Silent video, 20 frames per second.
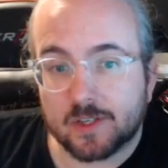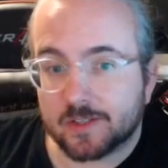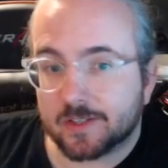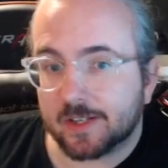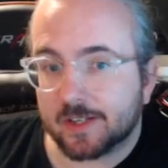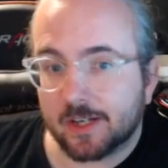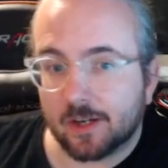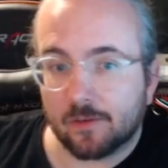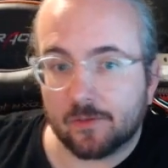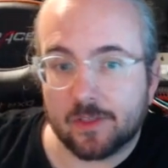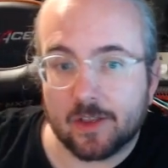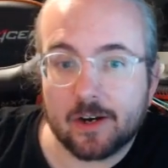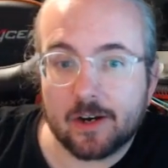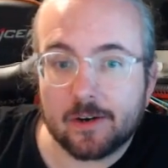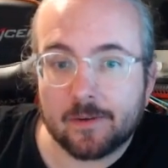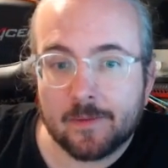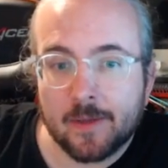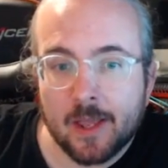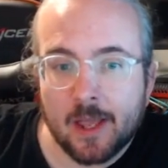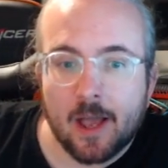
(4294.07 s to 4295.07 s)
It's sitting over
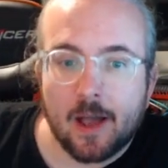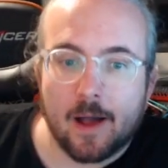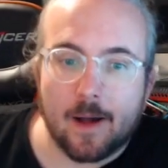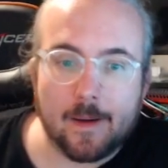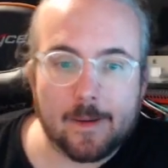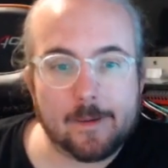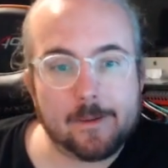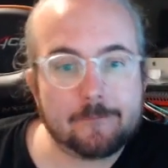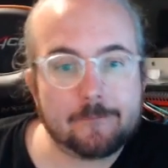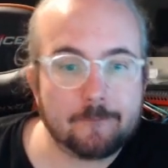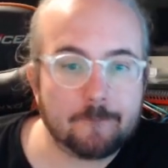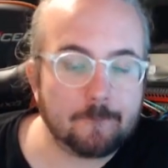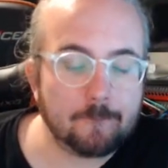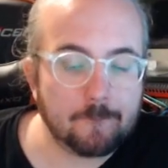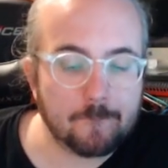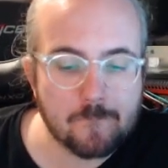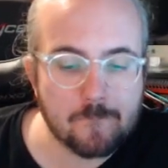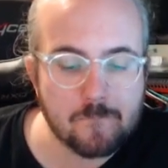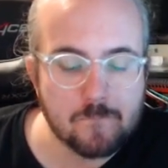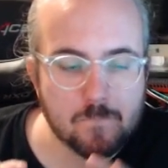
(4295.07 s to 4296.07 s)
there,
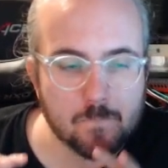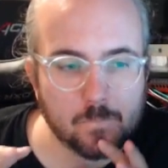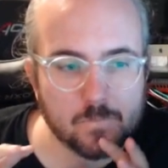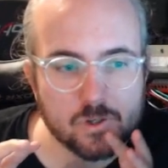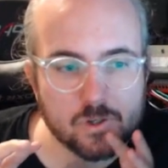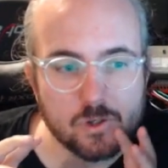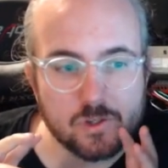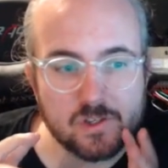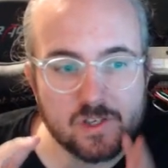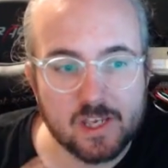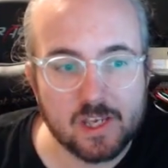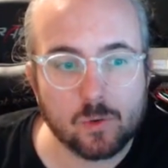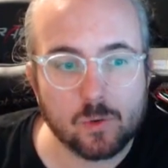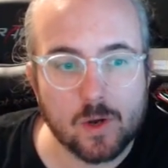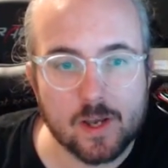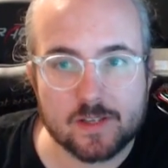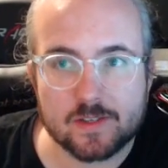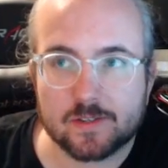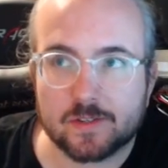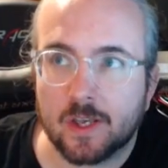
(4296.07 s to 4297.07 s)
to
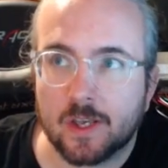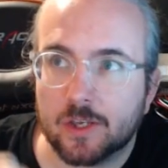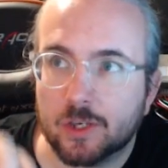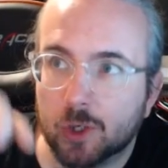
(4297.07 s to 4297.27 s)
sequence